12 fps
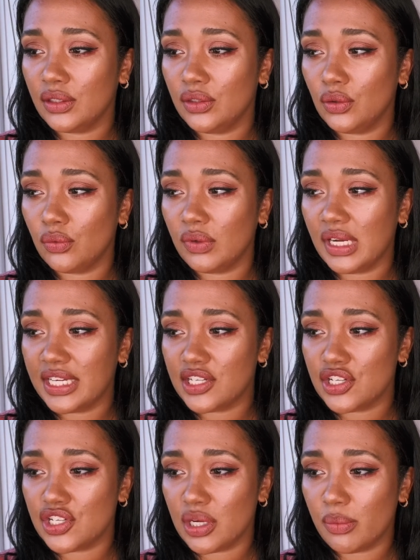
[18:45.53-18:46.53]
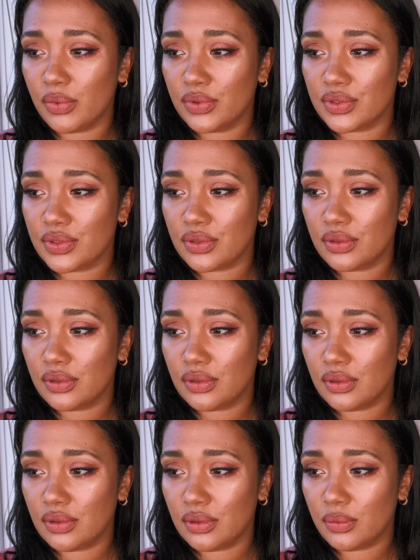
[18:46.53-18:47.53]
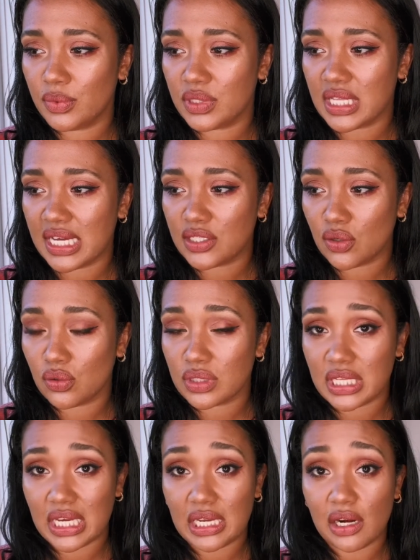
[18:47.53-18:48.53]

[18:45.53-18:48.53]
your relationship was that toxic.